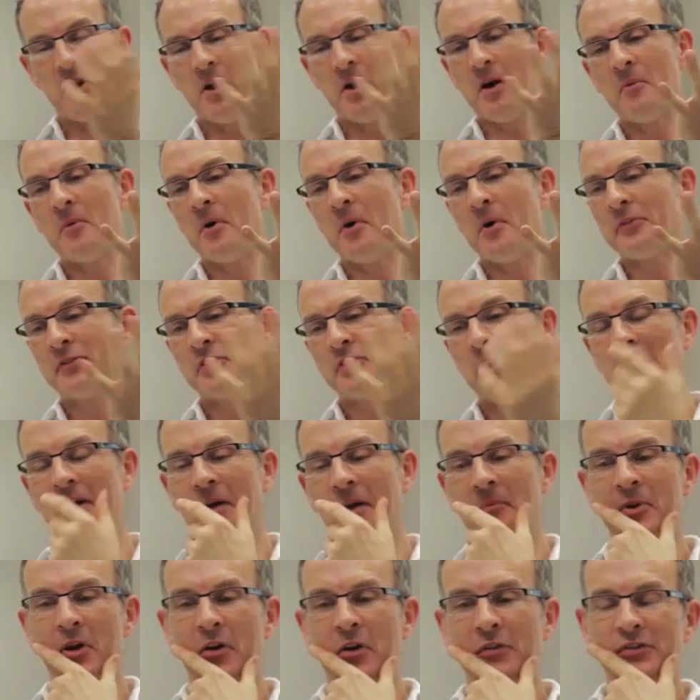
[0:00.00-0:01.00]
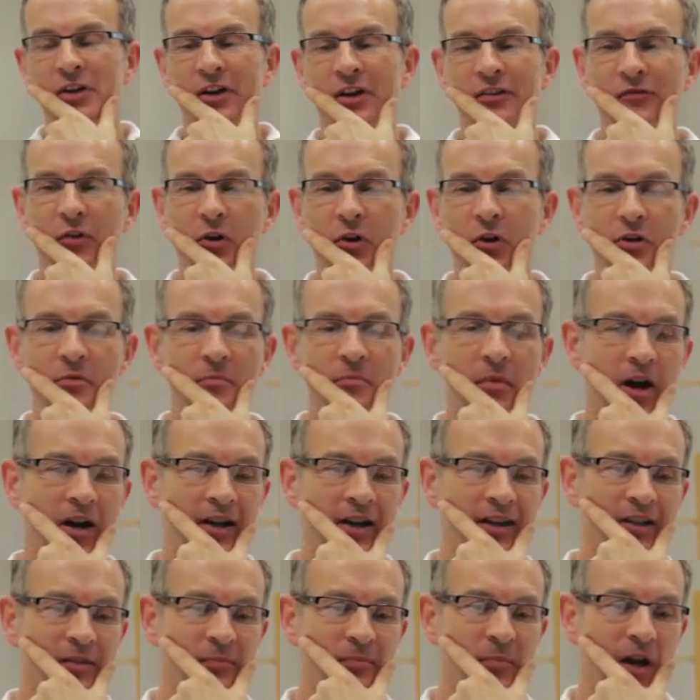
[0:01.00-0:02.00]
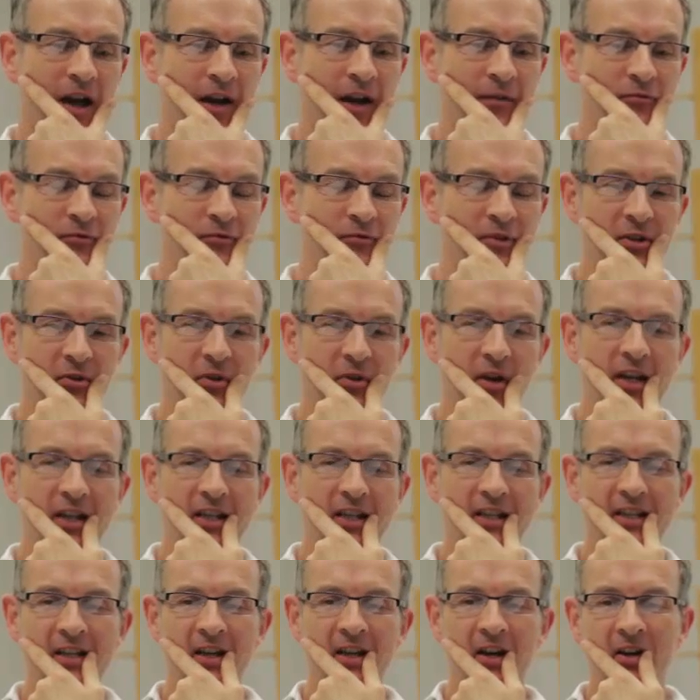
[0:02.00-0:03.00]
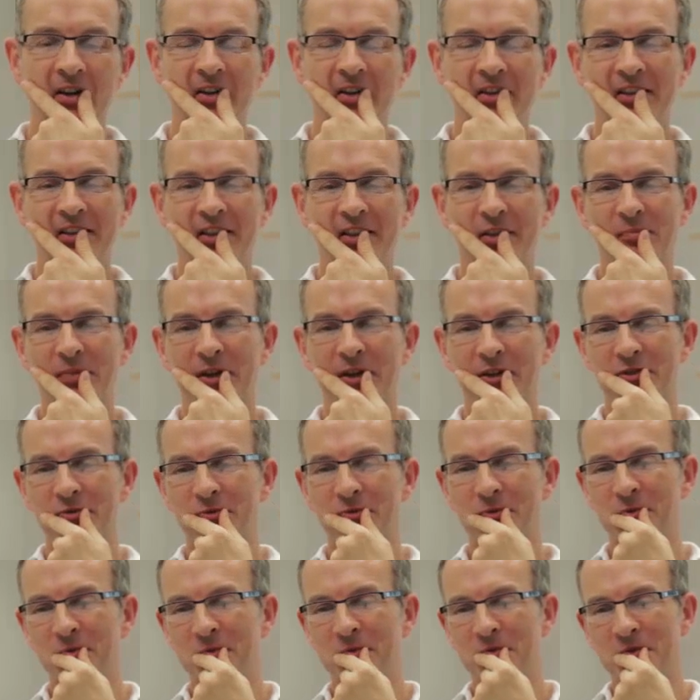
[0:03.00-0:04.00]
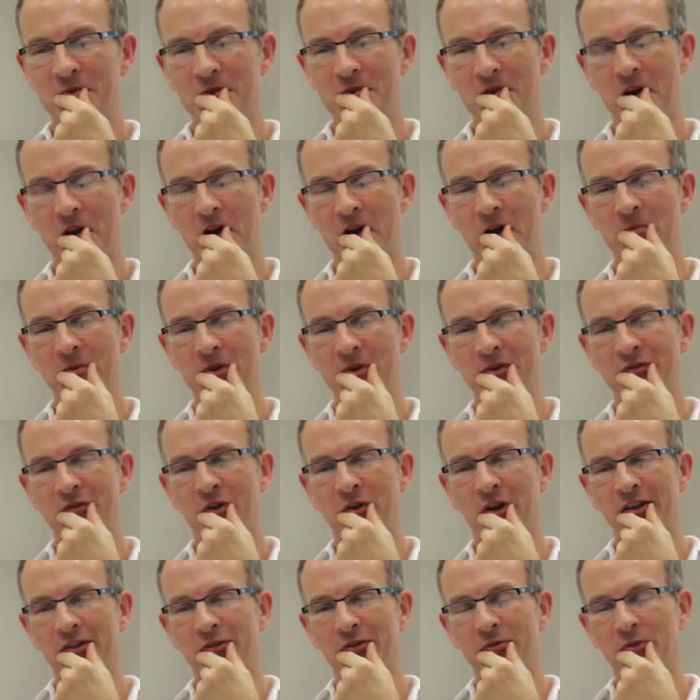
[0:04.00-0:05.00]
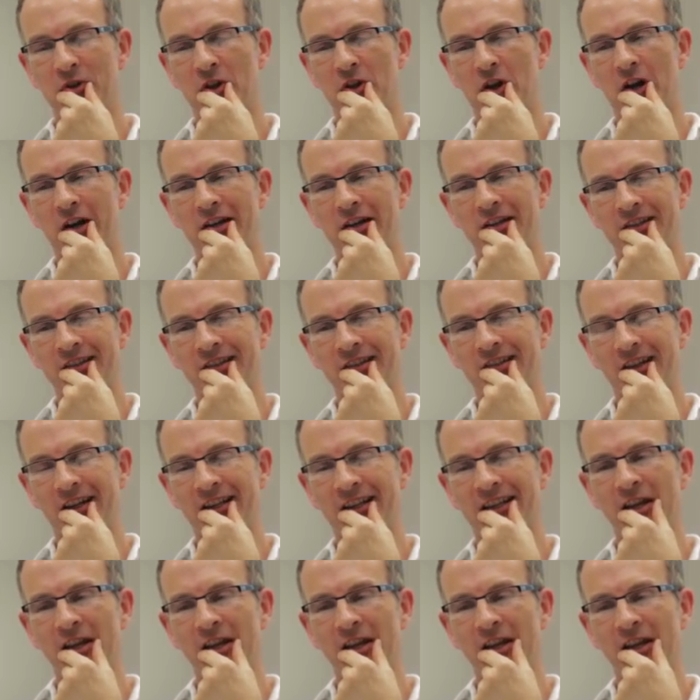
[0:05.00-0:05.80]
Obviously I follow markets, but I haven't really got any special advice or guidance.